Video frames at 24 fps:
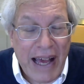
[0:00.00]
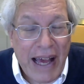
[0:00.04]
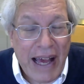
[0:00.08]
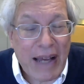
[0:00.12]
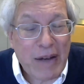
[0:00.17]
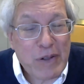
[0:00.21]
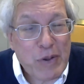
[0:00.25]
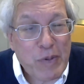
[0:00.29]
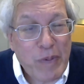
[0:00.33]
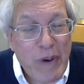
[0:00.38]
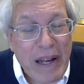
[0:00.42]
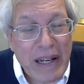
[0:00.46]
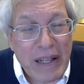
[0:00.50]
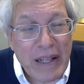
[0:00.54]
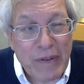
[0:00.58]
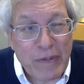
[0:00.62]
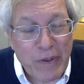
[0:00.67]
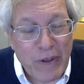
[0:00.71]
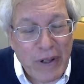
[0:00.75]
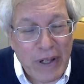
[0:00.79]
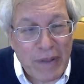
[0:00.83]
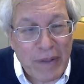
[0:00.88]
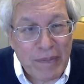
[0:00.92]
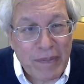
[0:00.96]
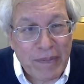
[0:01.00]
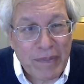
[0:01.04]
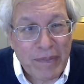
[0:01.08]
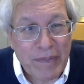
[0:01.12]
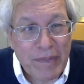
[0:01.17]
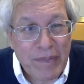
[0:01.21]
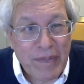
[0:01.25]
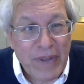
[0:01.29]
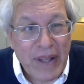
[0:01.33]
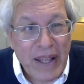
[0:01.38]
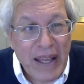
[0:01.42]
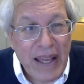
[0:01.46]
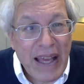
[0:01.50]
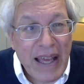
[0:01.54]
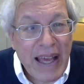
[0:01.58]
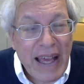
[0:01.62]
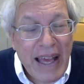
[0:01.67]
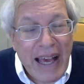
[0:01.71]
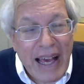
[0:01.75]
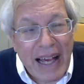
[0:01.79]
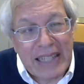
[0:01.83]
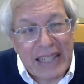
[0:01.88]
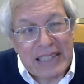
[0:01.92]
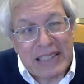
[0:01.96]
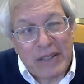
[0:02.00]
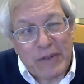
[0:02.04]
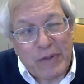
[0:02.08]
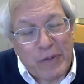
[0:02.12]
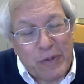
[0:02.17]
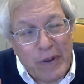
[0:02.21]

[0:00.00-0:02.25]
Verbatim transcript: I was ready for him. I said,